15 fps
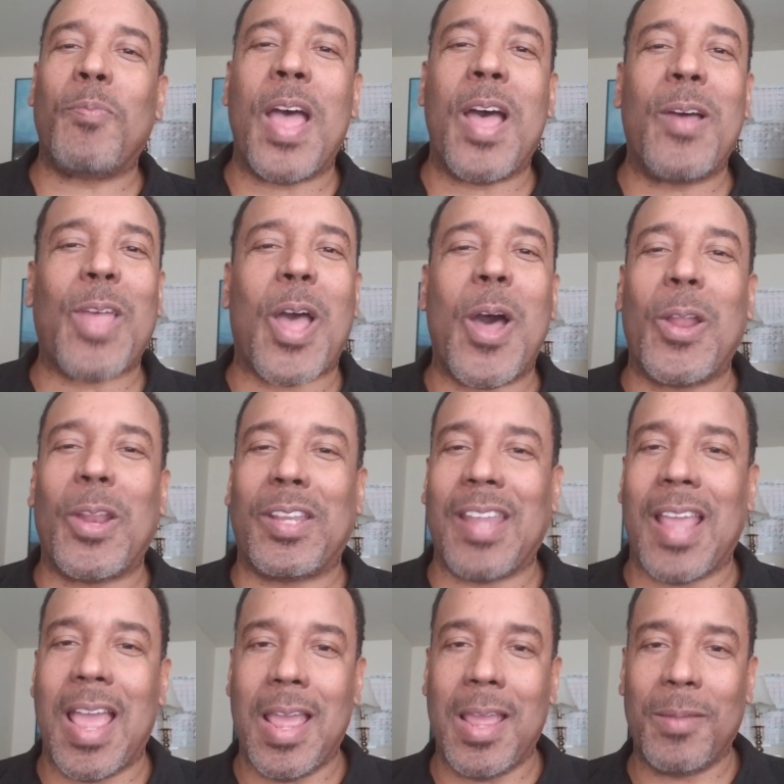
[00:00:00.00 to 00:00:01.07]
mouth all the
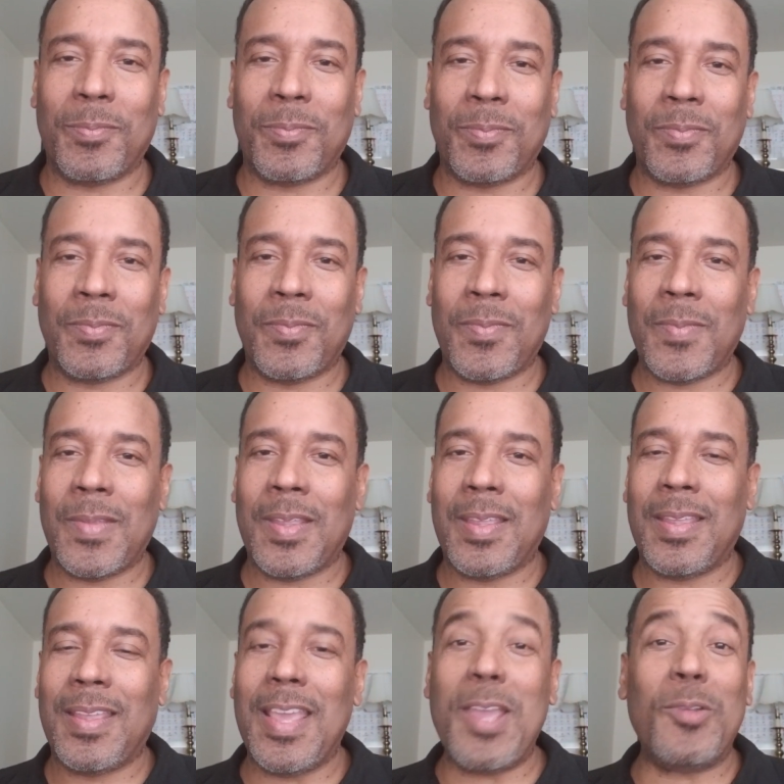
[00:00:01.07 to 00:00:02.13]
time.
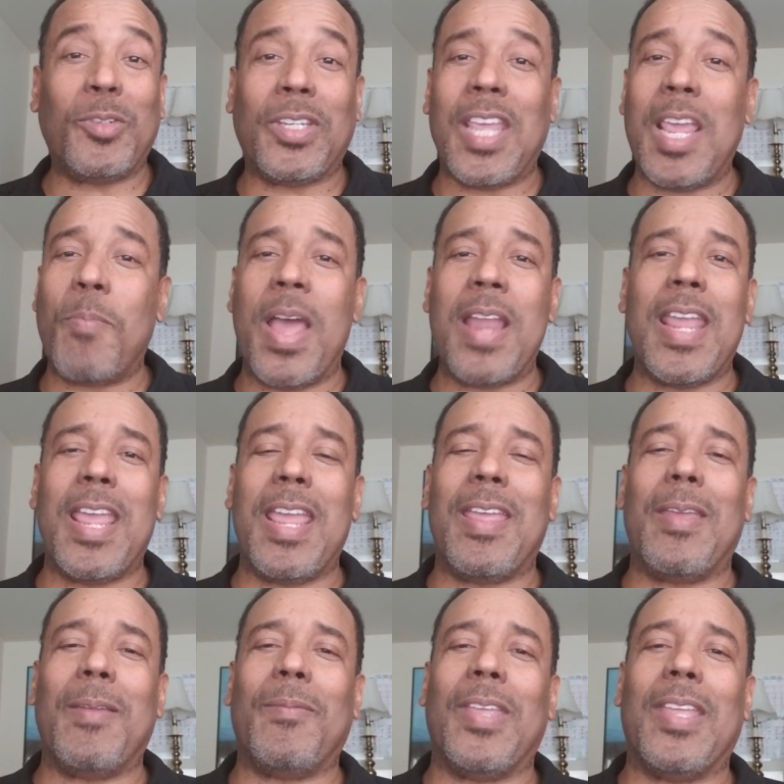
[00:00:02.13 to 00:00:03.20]
He used to keep my
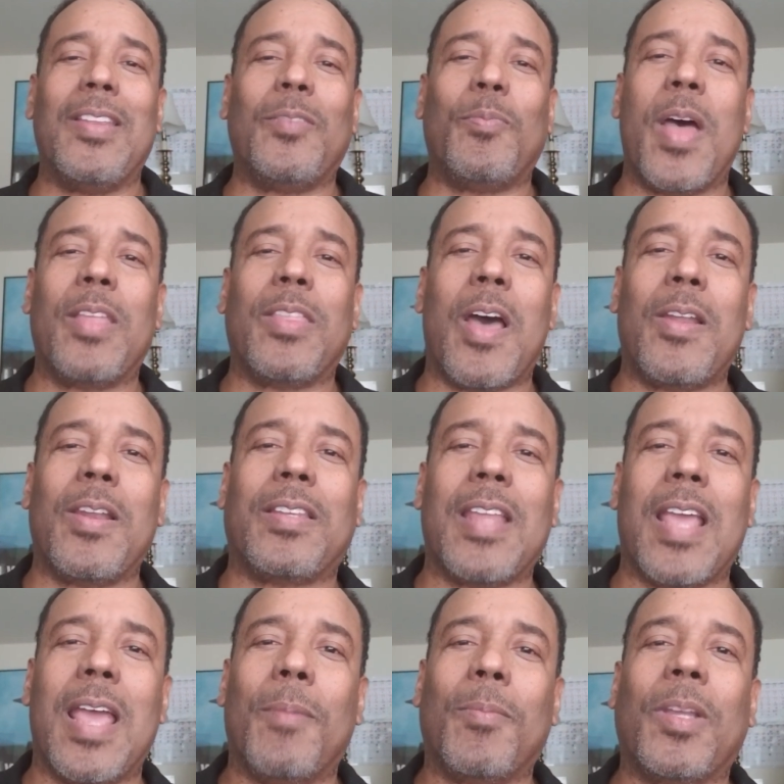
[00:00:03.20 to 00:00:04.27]
name in his mouth all the
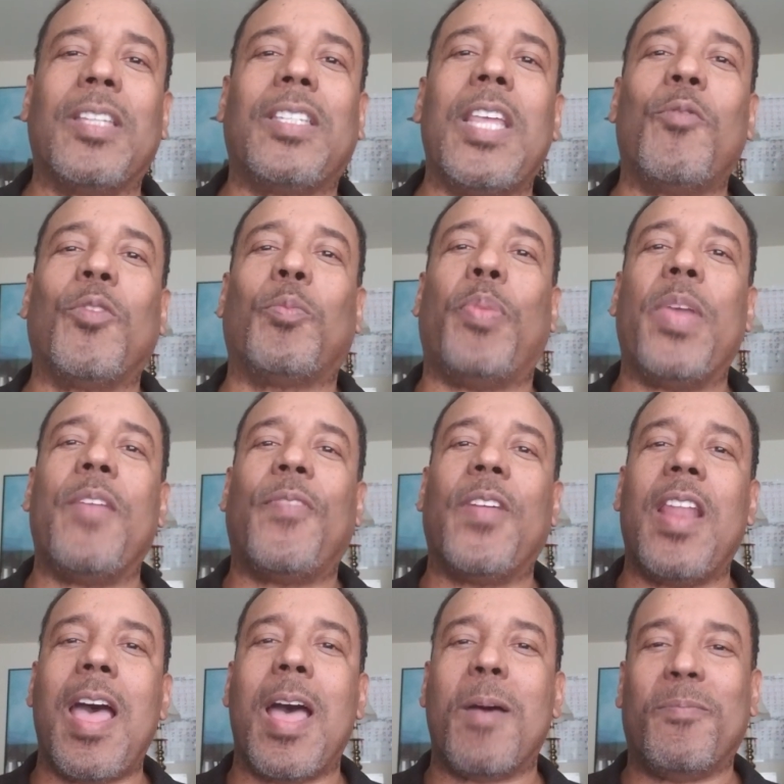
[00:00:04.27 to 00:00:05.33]
time because he was
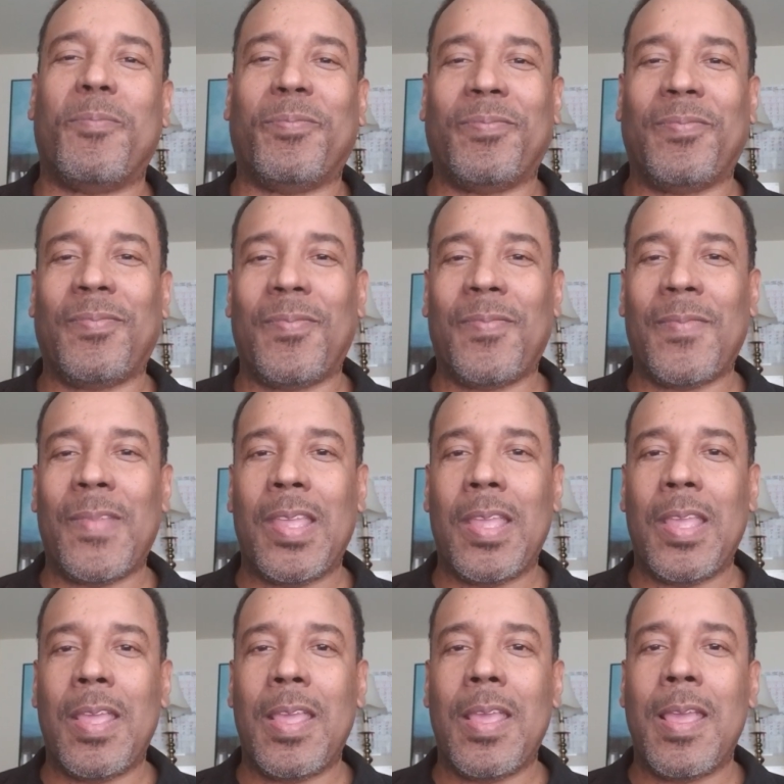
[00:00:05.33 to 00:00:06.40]
beefing up.
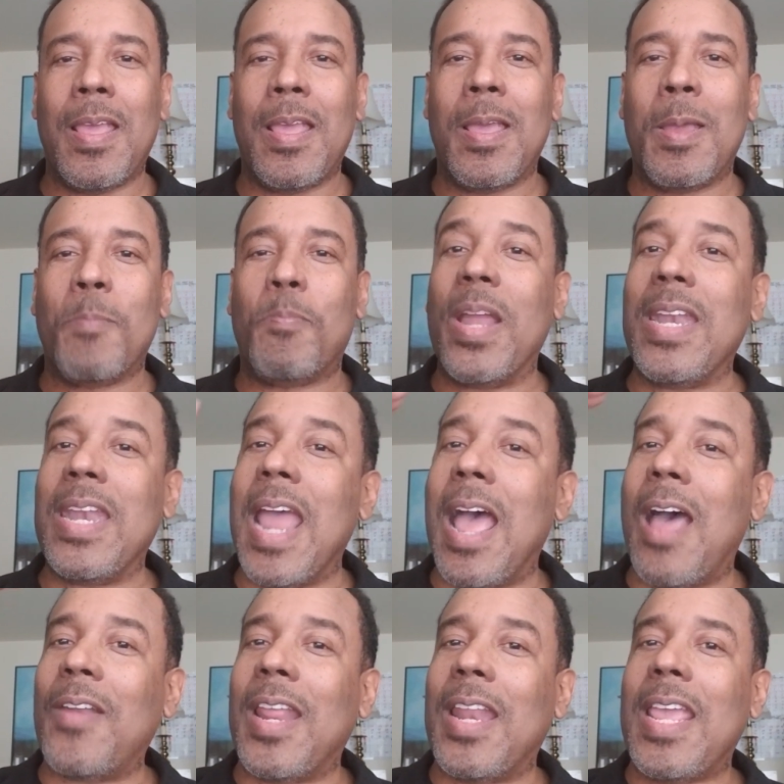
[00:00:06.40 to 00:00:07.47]
But
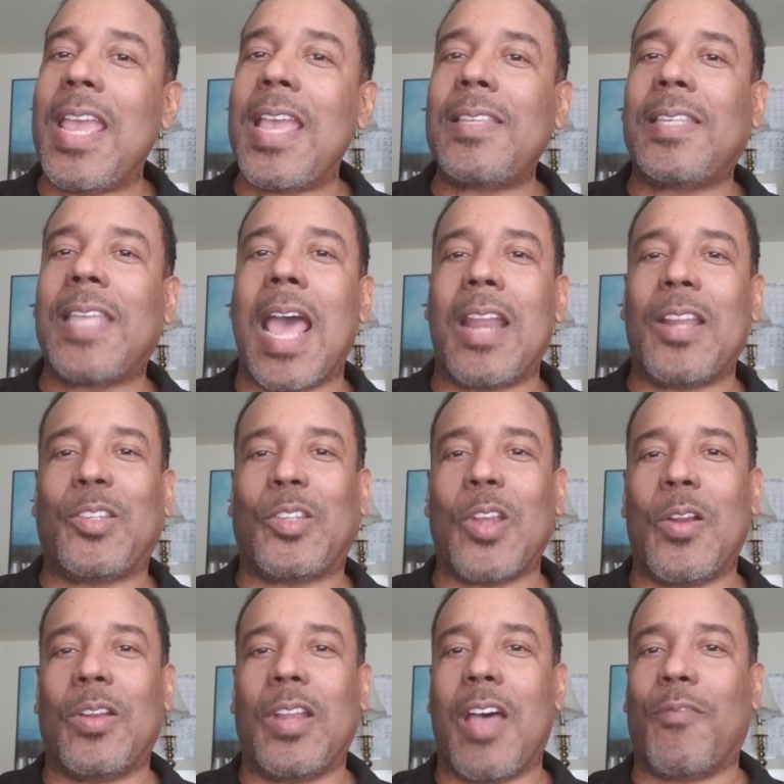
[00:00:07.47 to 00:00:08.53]
now that he's got a
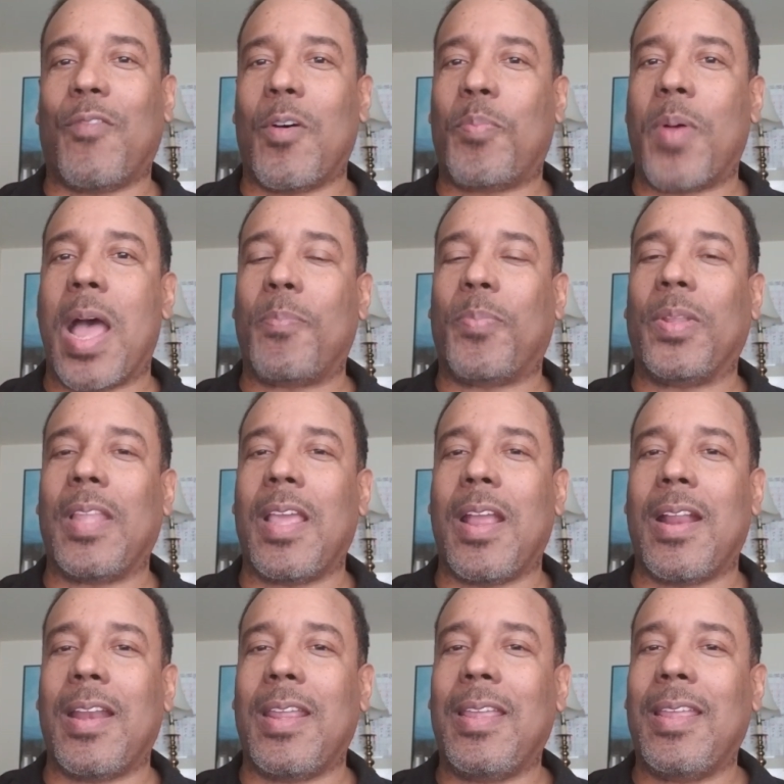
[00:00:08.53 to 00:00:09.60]
certain level of
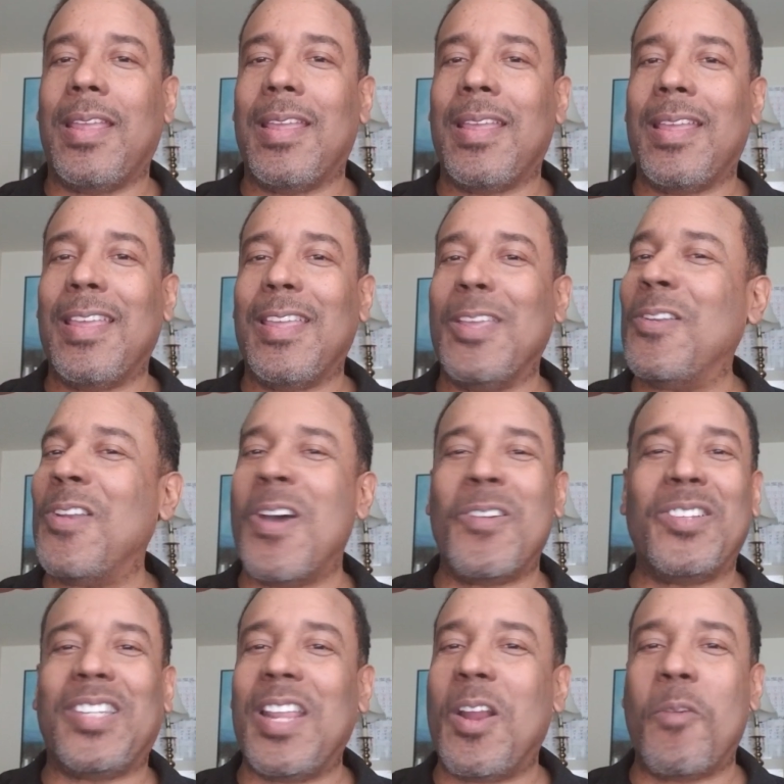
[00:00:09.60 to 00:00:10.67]
popularity, you
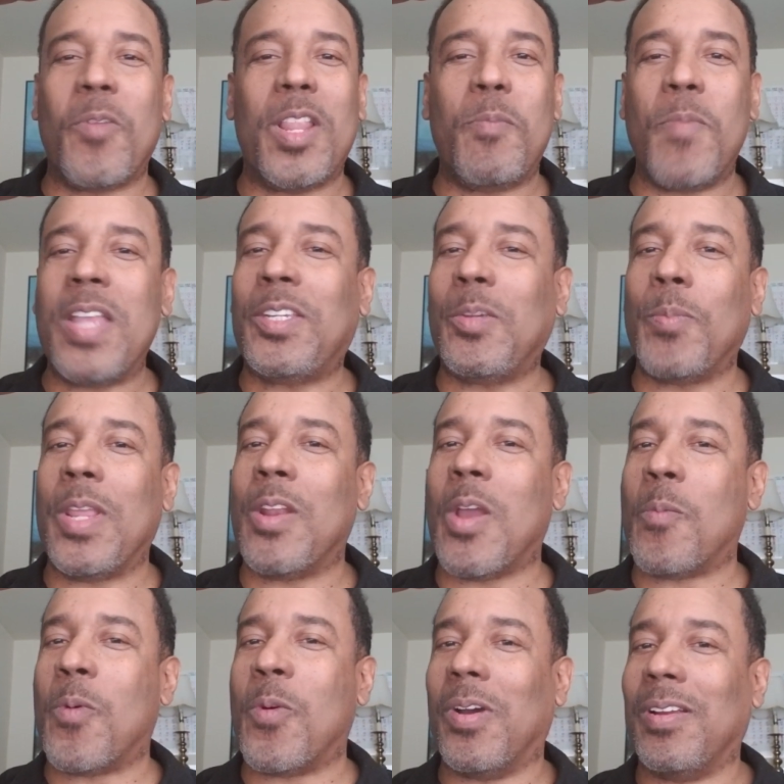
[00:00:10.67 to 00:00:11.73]
notice he don't really mention me
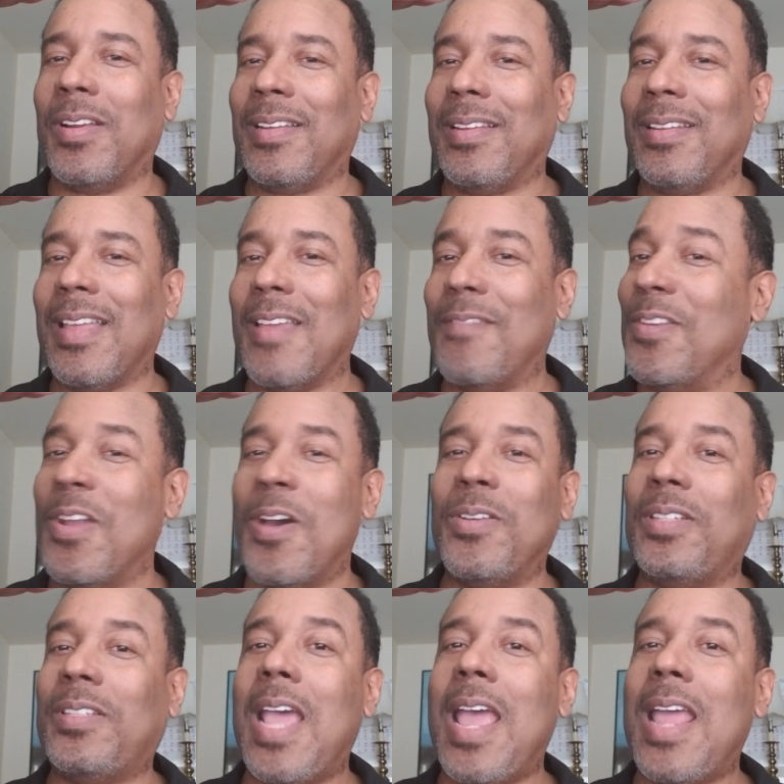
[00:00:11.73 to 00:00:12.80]
no more. Have you
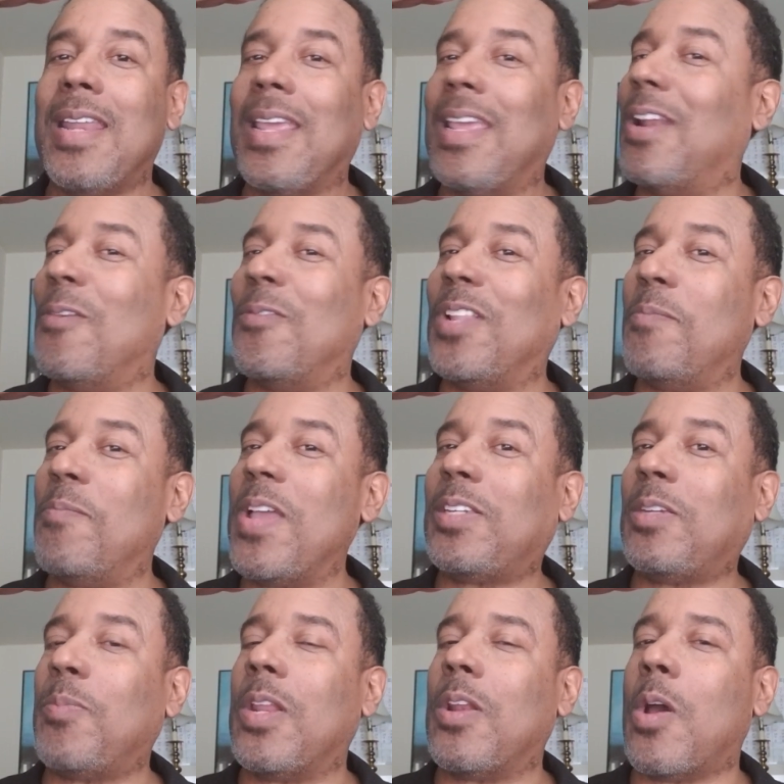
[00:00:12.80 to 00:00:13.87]
noticed that? He don't really
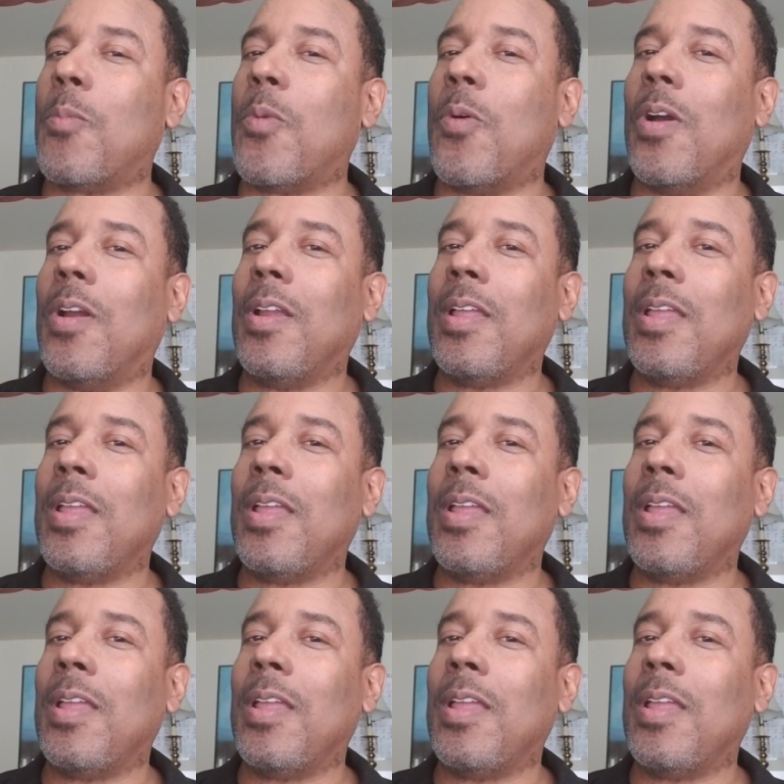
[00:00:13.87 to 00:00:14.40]
mention me no more.